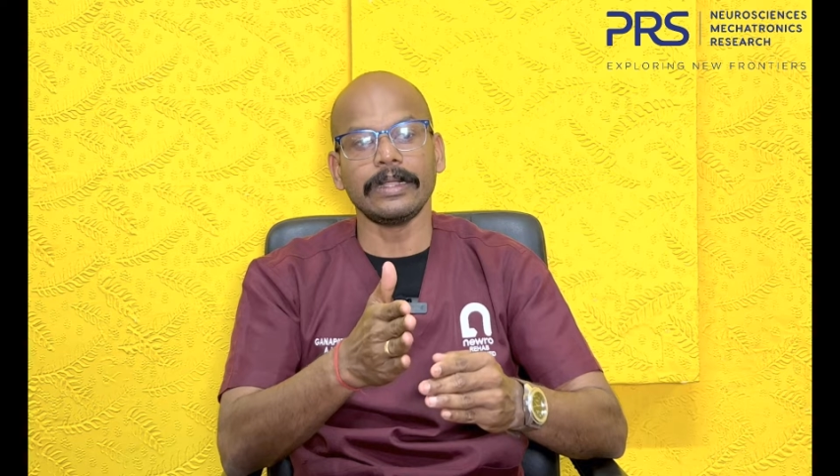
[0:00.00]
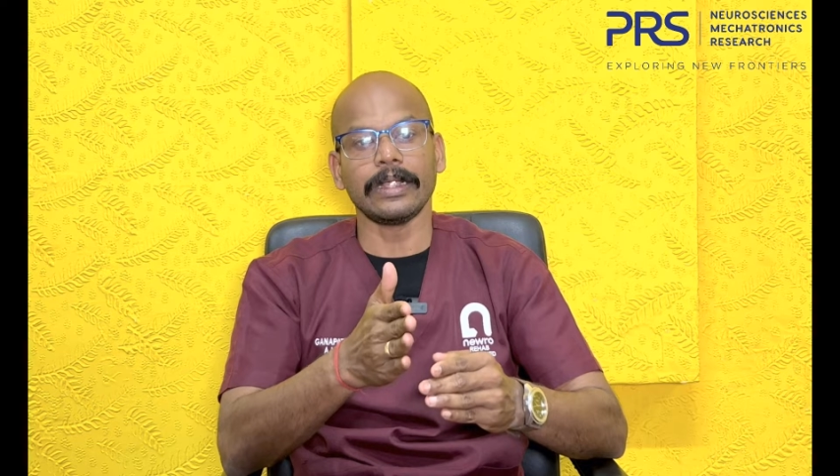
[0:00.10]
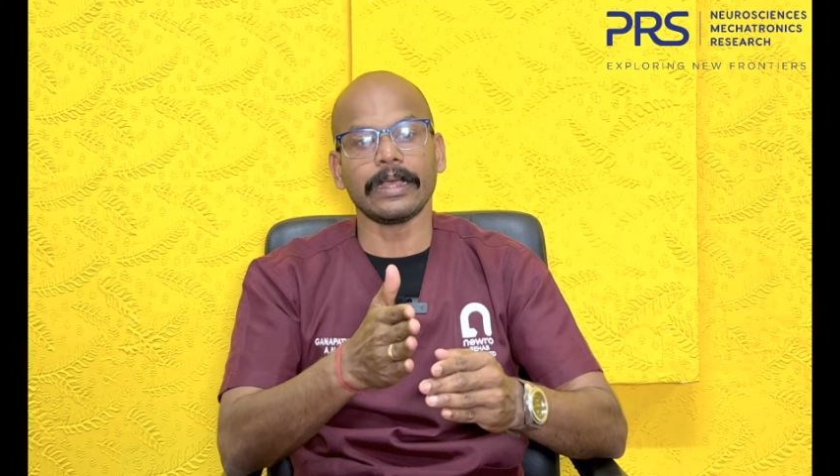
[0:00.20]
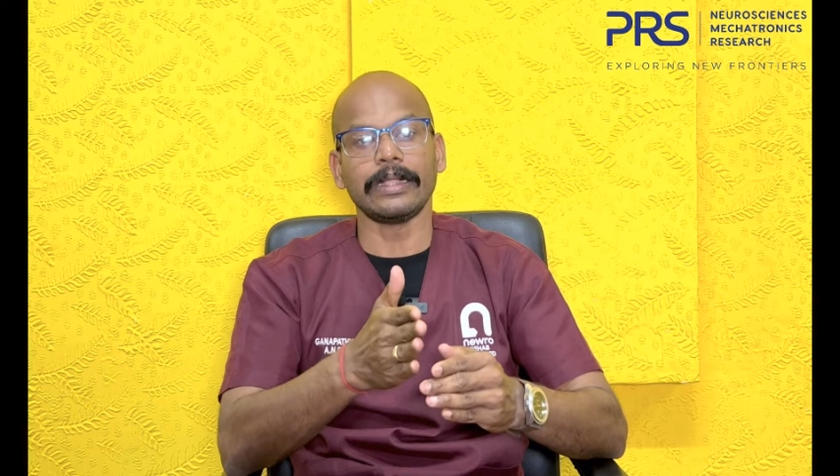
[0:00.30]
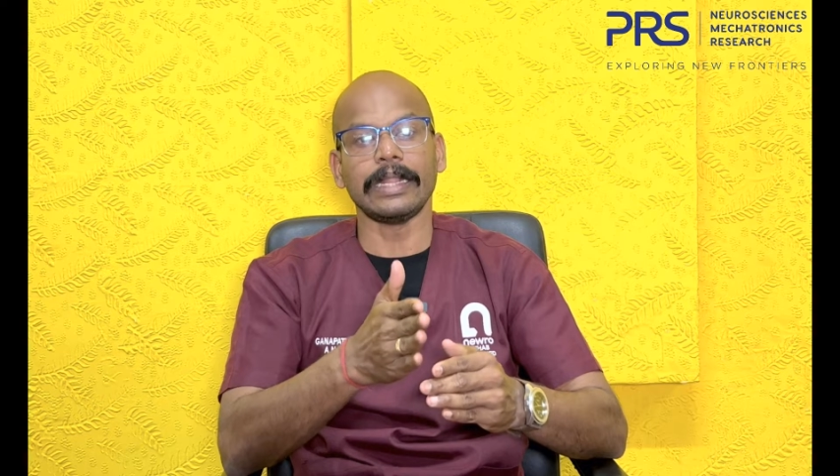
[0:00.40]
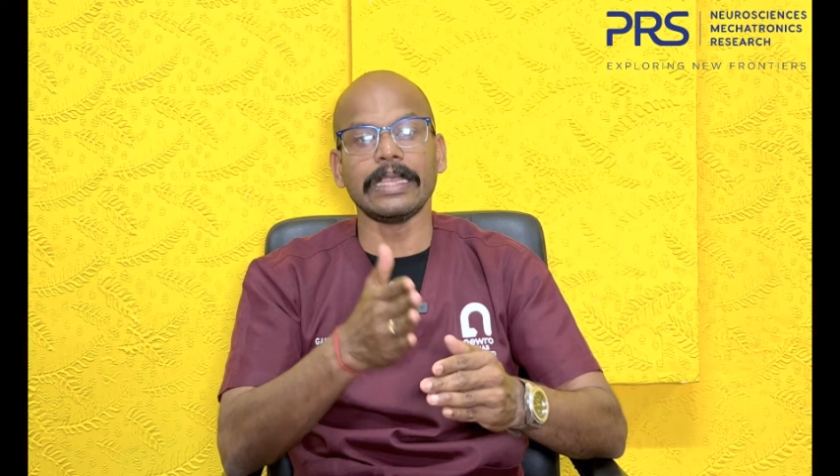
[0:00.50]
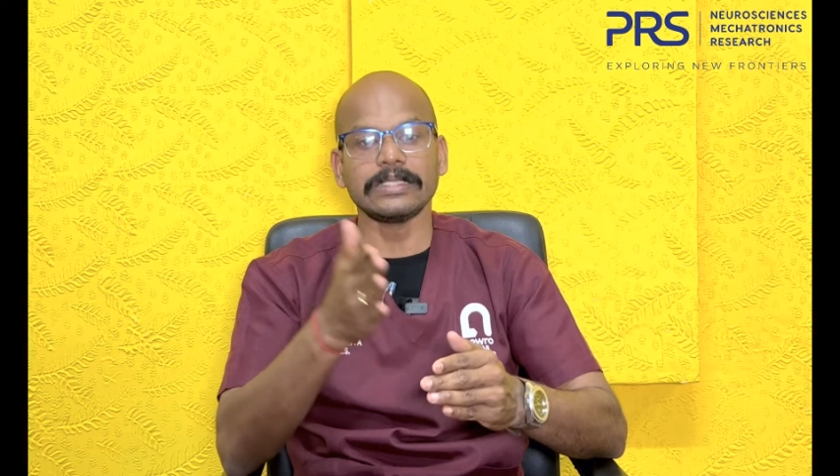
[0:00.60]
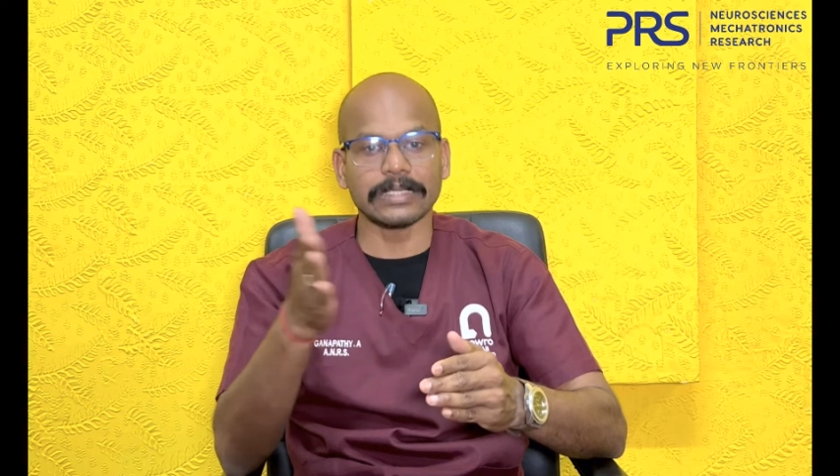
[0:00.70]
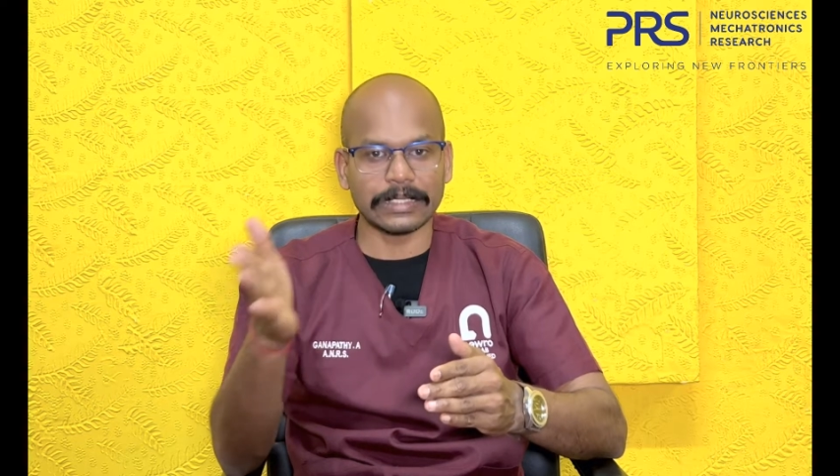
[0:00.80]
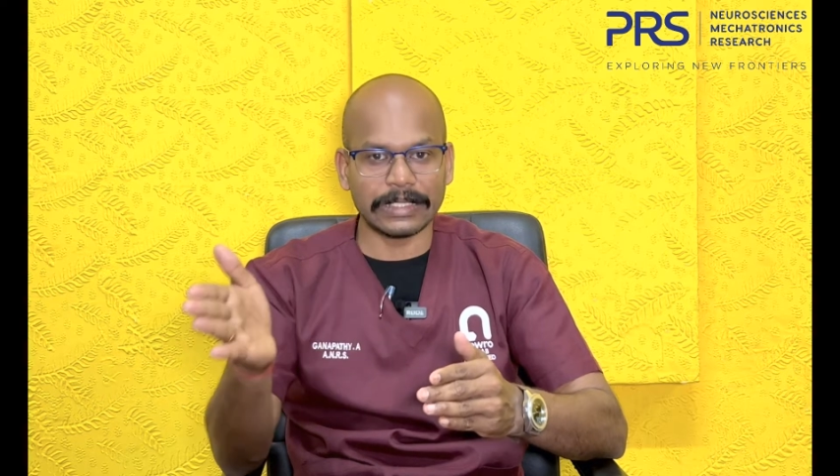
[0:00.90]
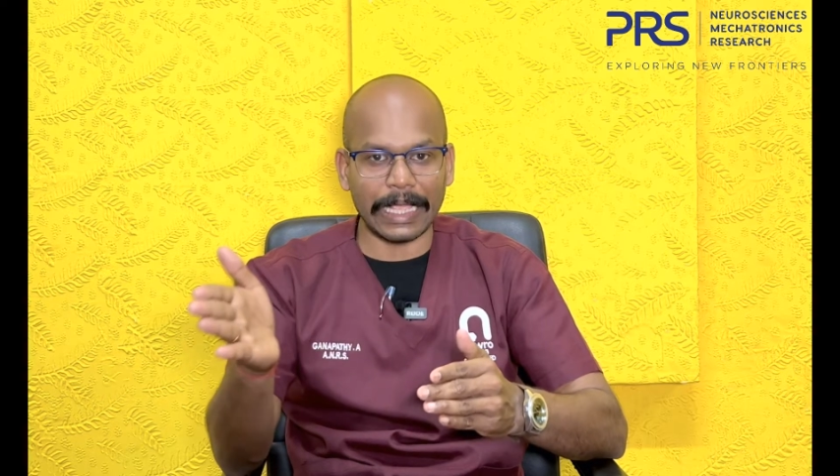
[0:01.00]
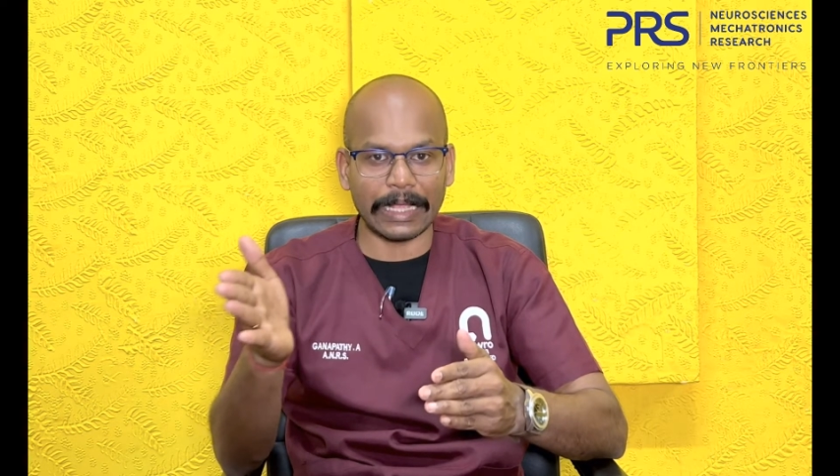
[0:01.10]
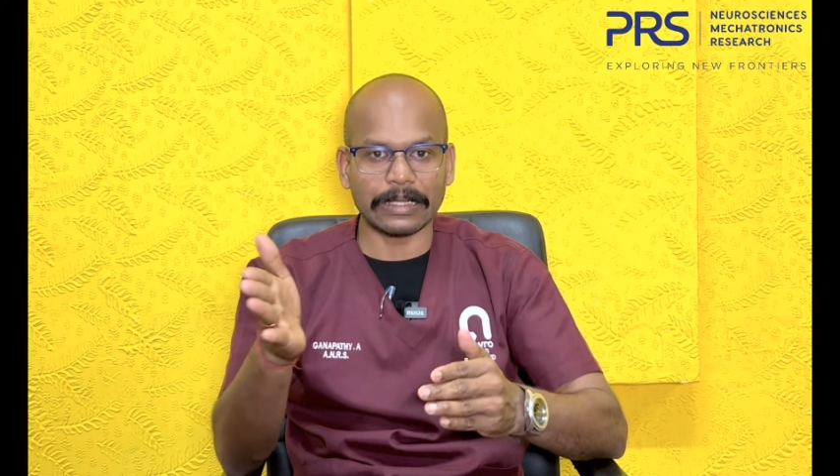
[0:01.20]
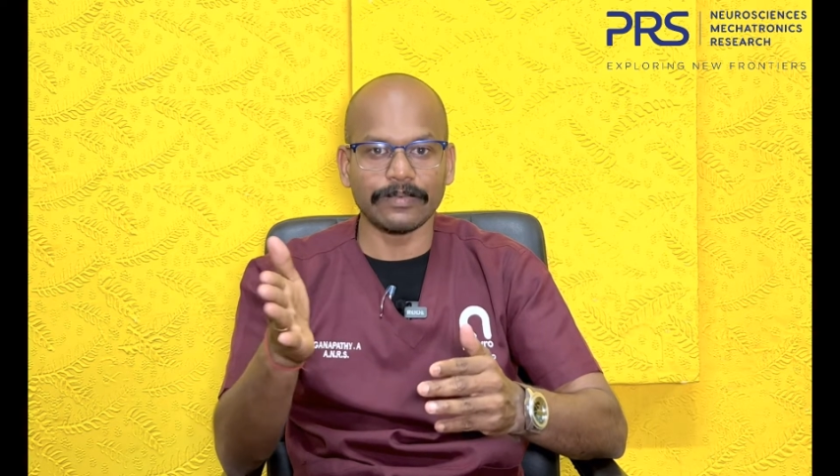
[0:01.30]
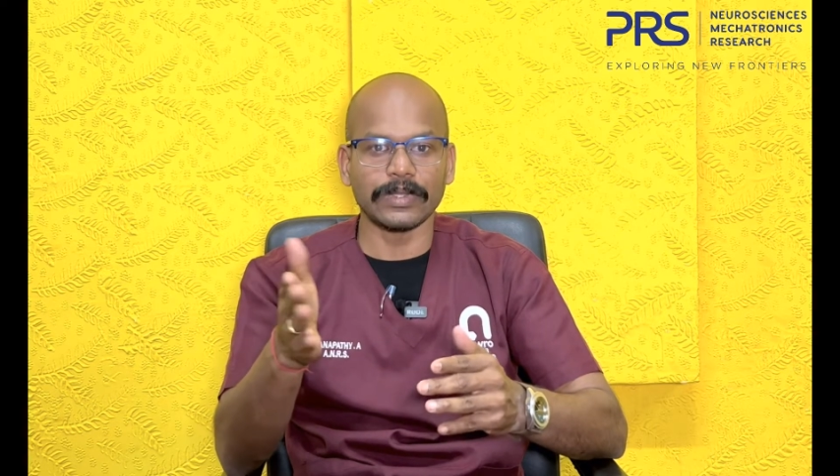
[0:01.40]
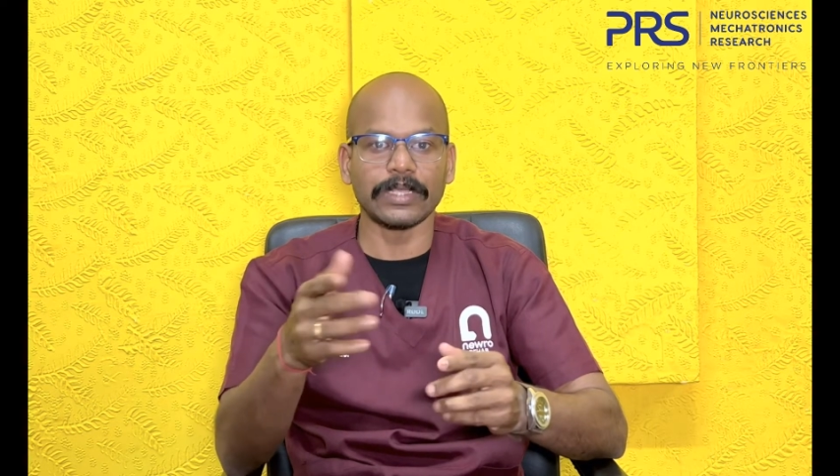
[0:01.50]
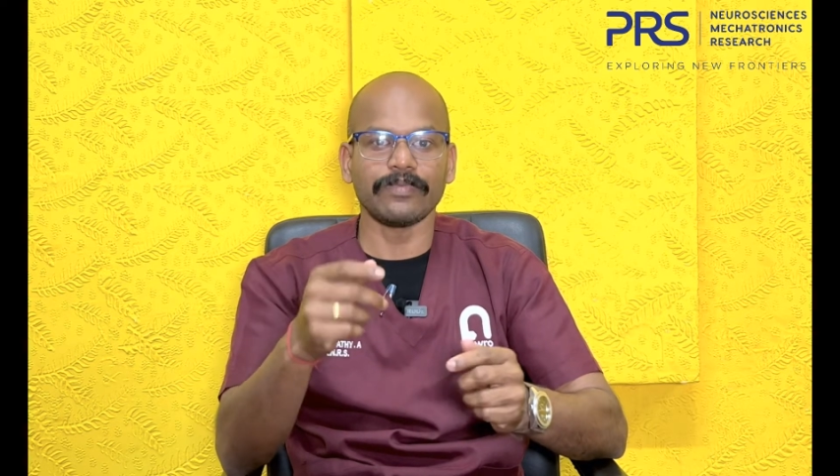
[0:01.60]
a dangerous activity